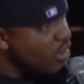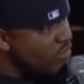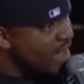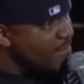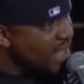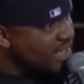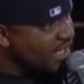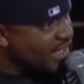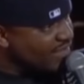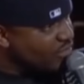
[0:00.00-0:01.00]
All right, my
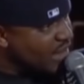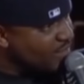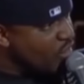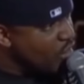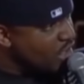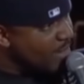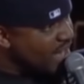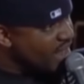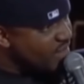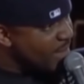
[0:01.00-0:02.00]
nigga, that's what I'm talking
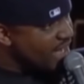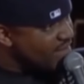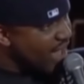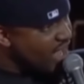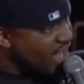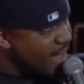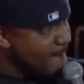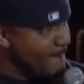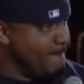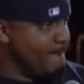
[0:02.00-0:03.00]
about. Everybody right here.